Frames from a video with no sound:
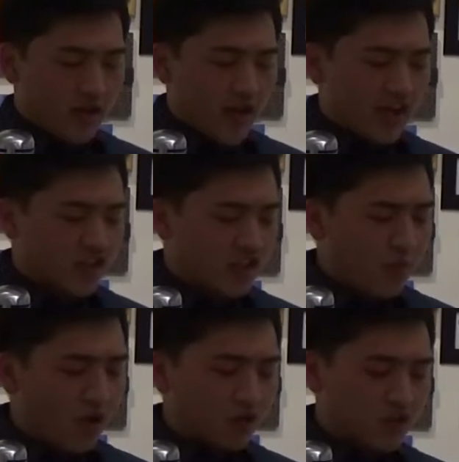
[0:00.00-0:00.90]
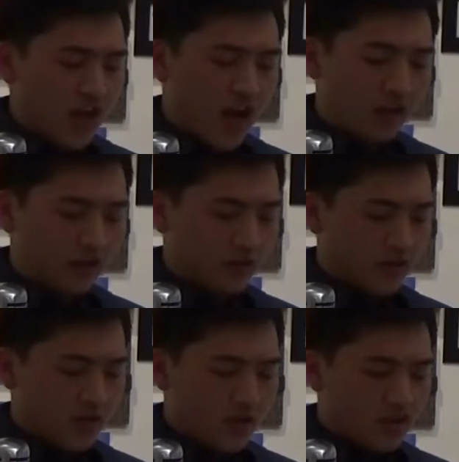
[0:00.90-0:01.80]
As a small child,
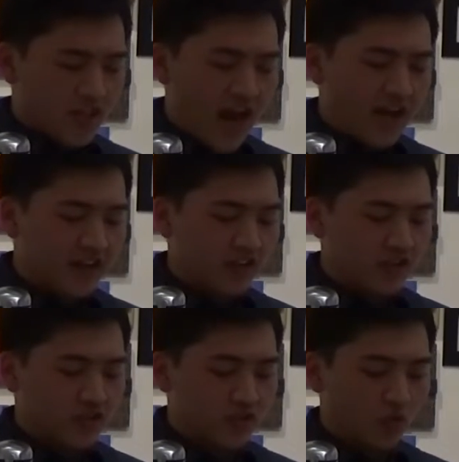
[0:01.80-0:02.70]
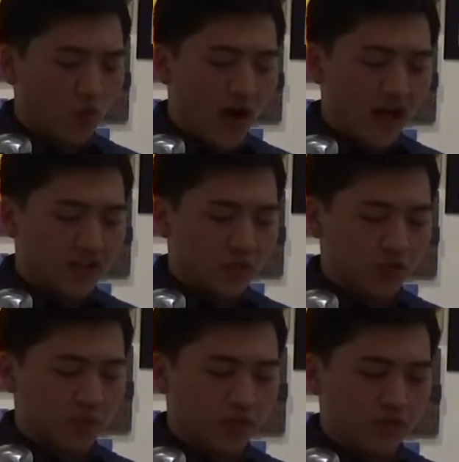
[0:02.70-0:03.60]
she hadn't understood why she was
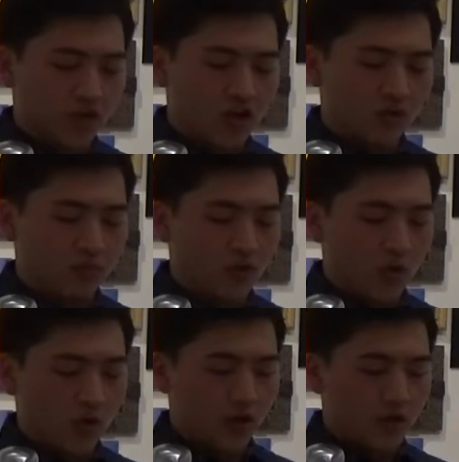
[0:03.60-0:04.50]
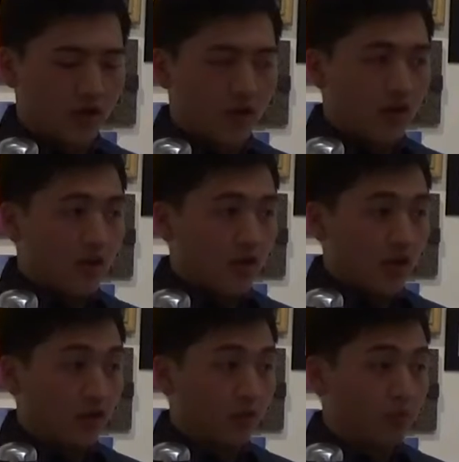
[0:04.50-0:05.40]
supposed to call him Gore,
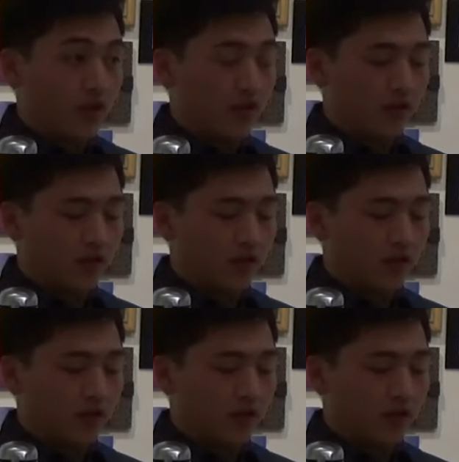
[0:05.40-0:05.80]
elder brother,